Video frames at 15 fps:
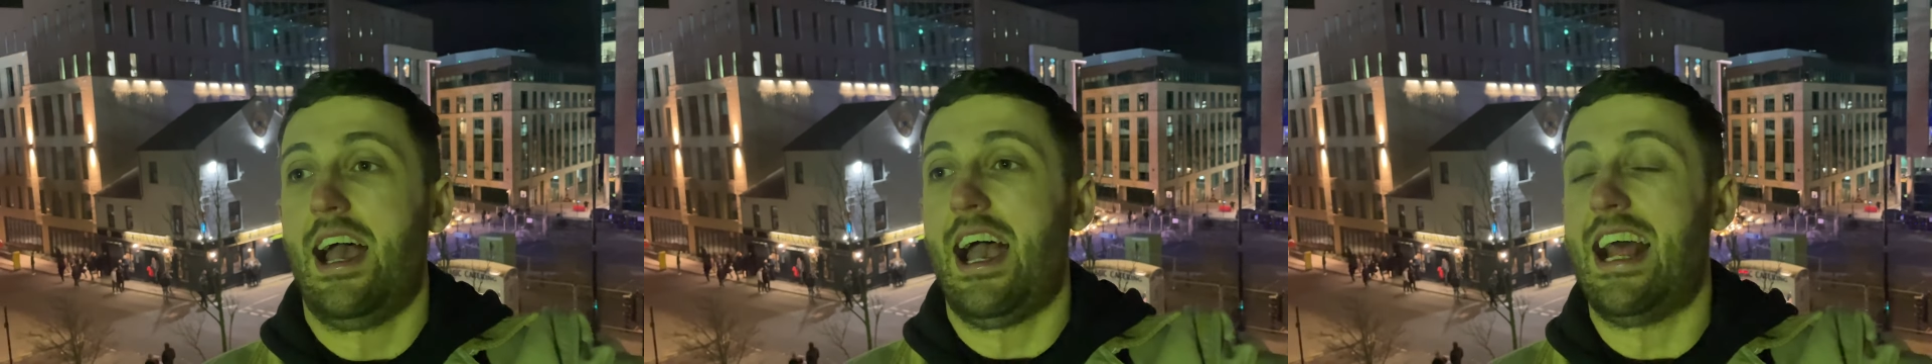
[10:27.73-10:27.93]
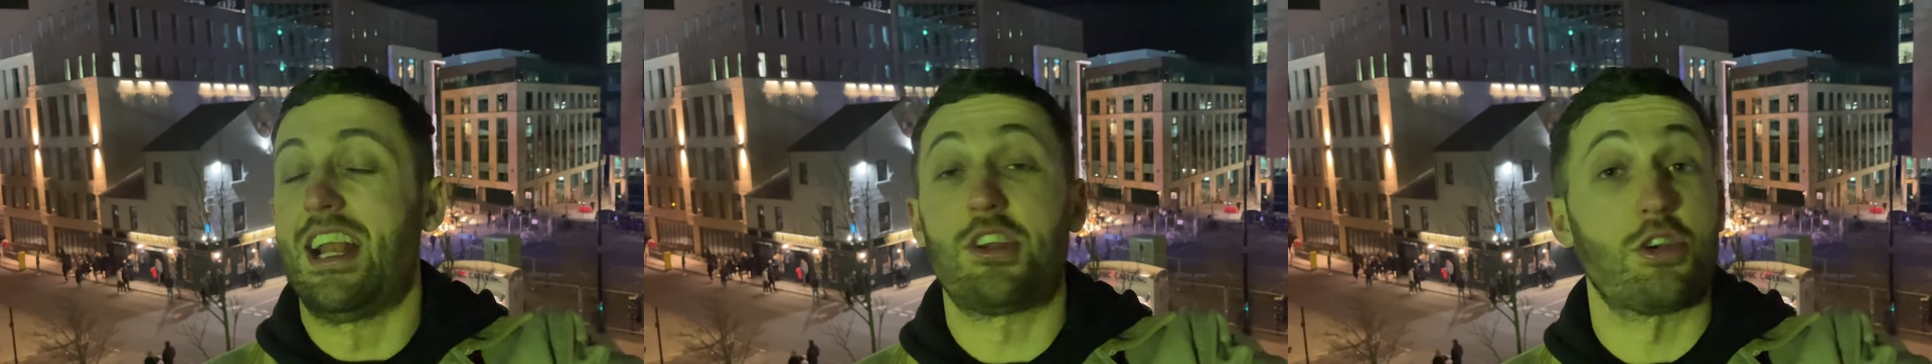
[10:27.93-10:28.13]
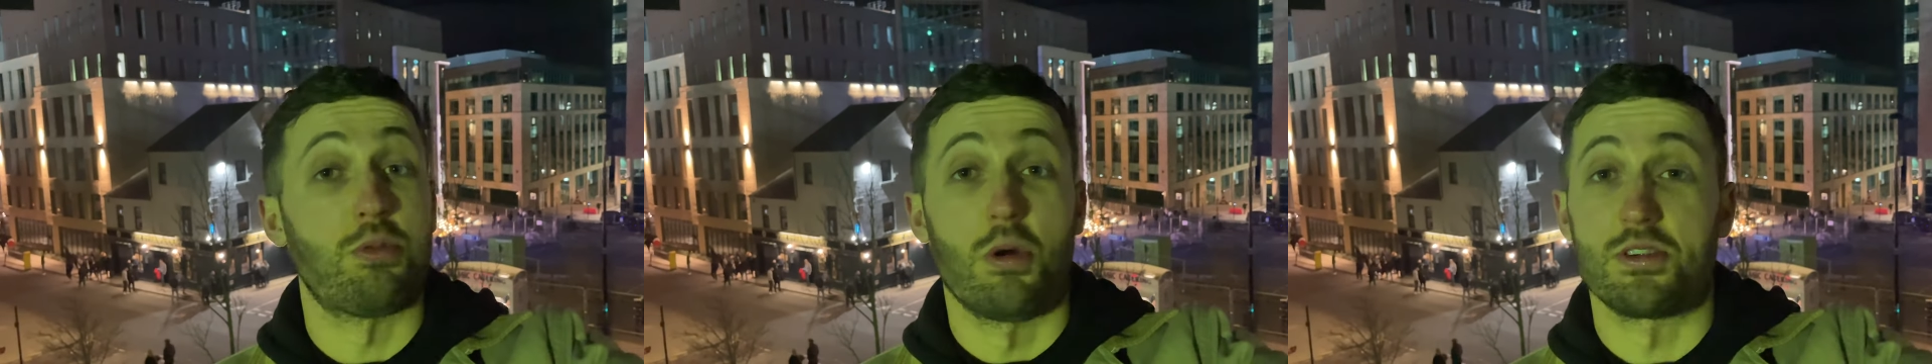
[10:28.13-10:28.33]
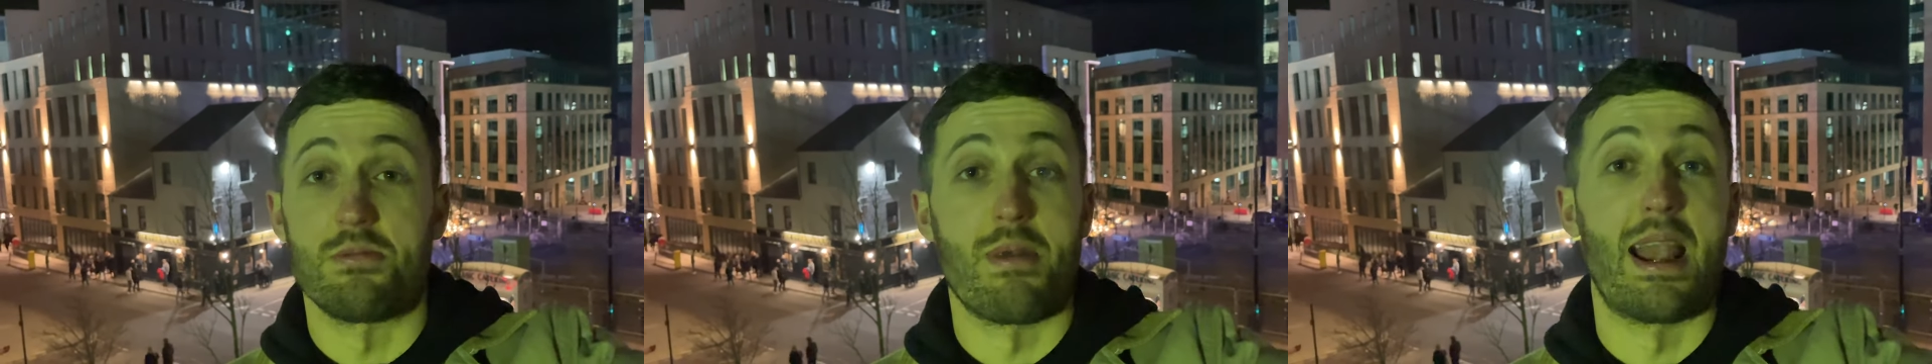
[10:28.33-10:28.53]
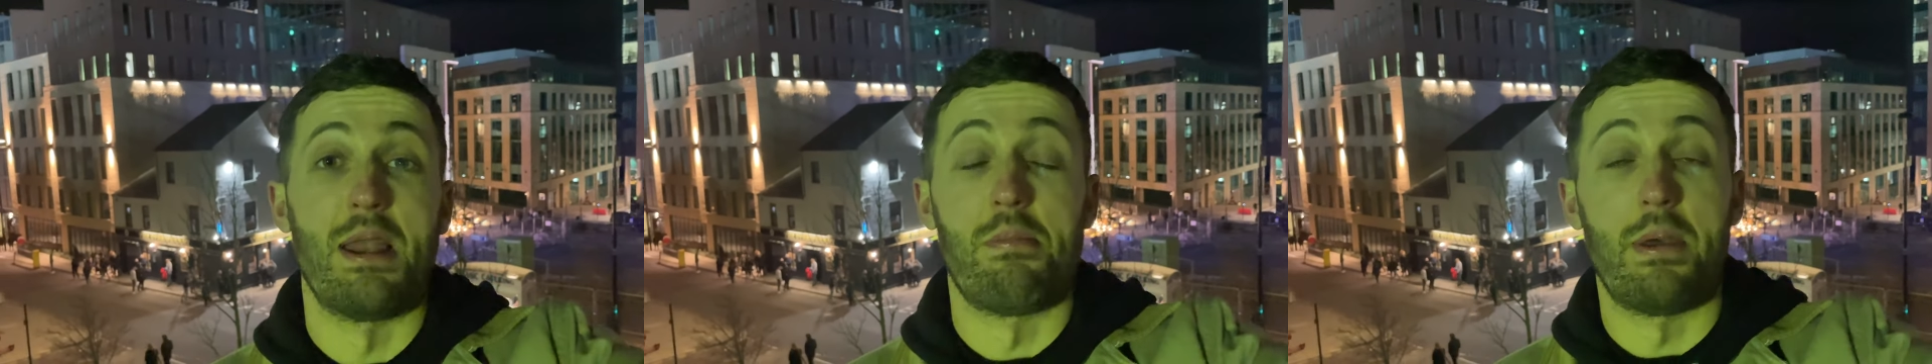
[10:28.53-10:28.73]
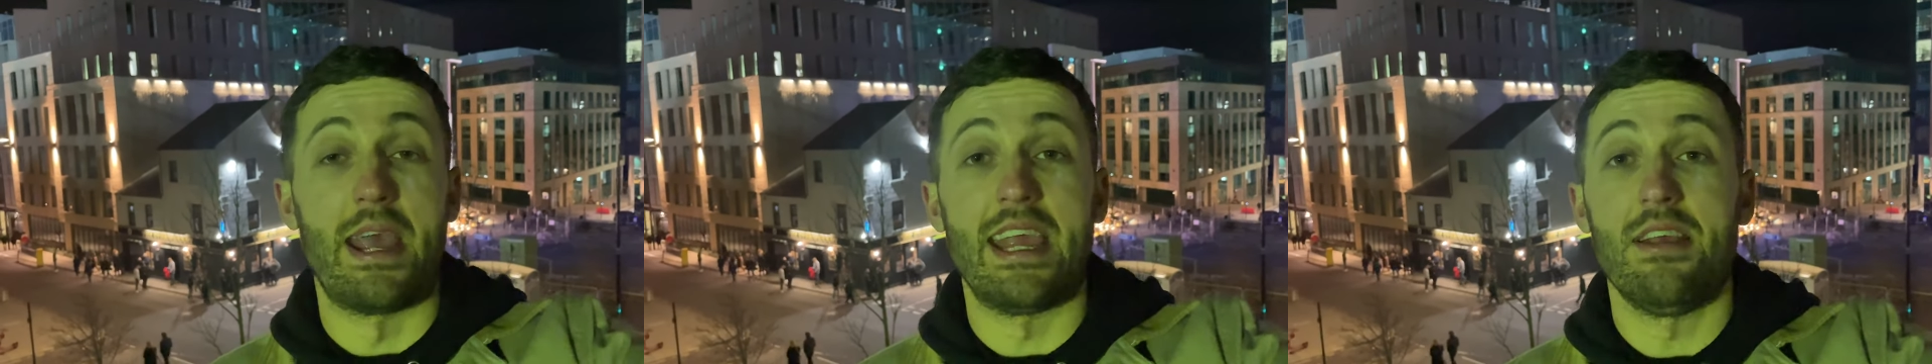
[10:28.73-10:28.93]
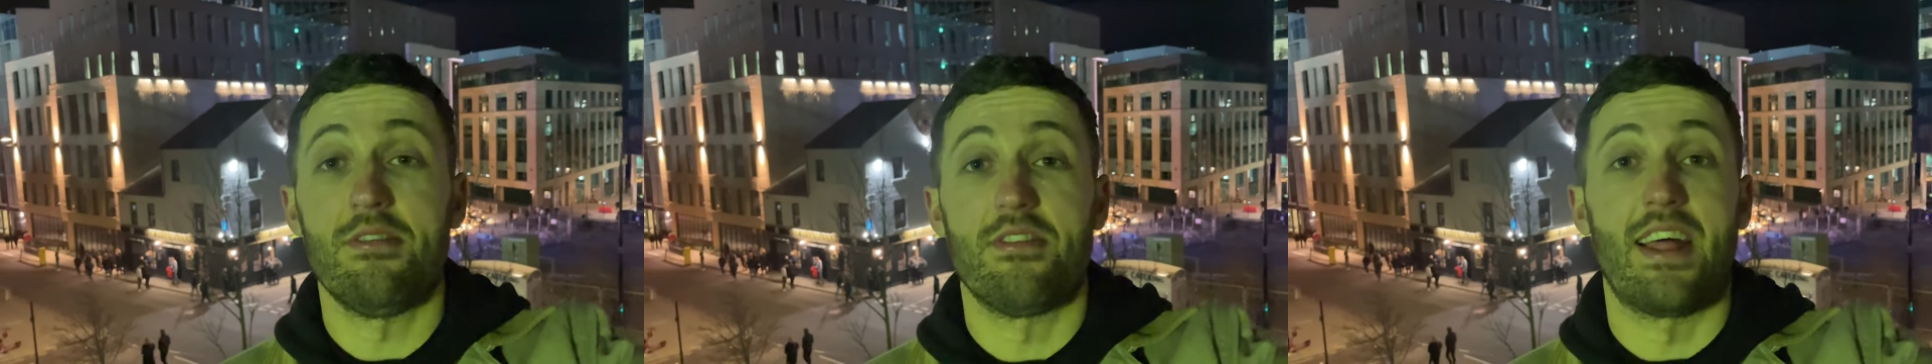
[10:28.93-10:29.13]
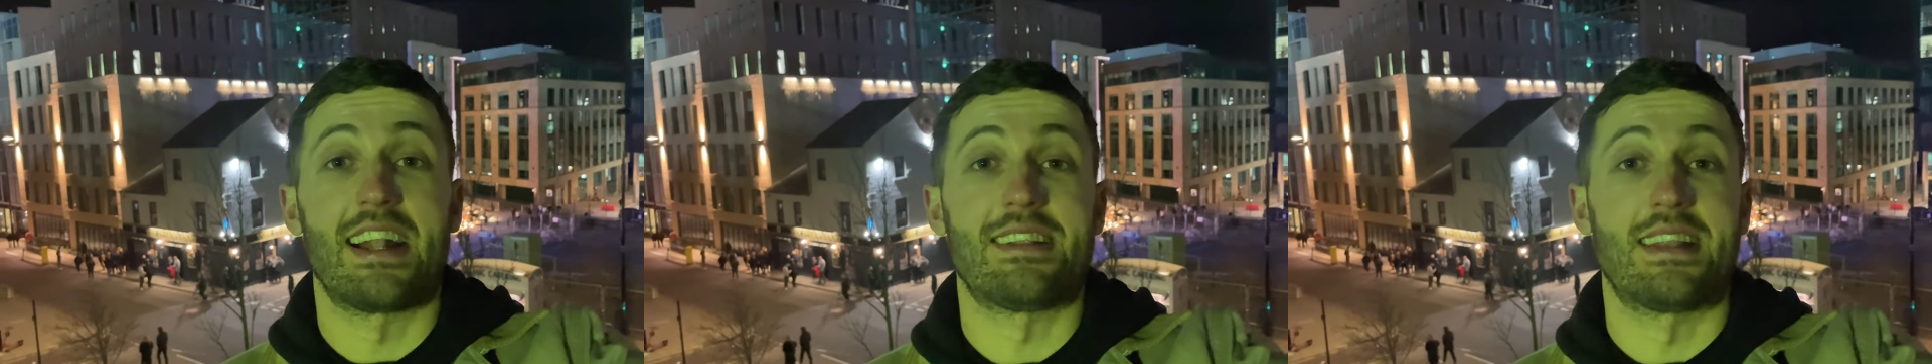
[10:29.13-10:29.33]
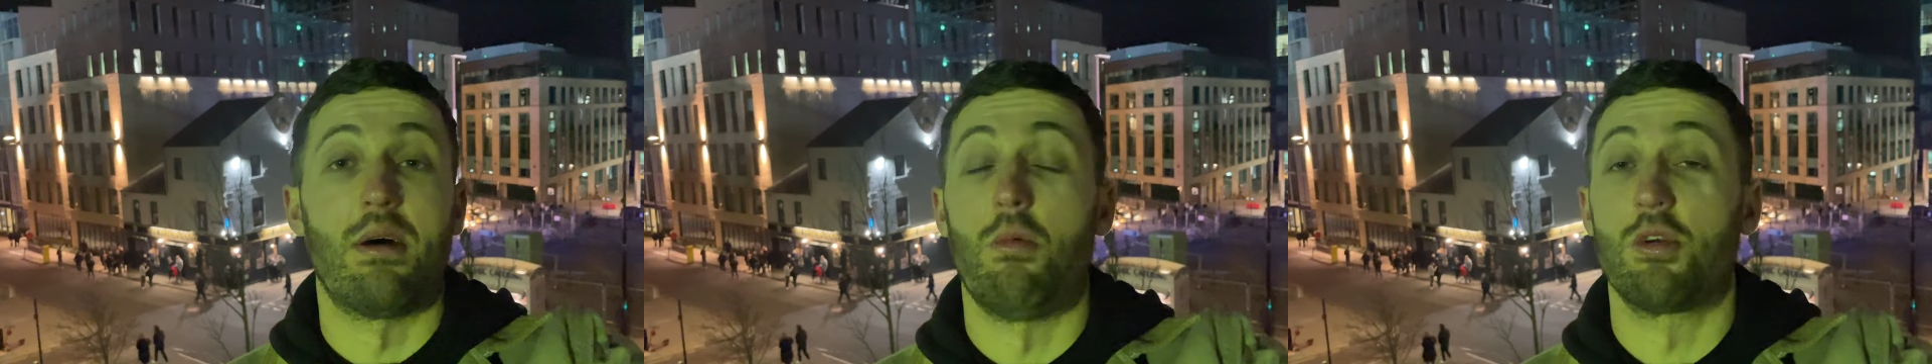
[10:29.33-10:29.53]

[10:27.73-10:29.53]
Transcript: And it just wasn't meant to be. That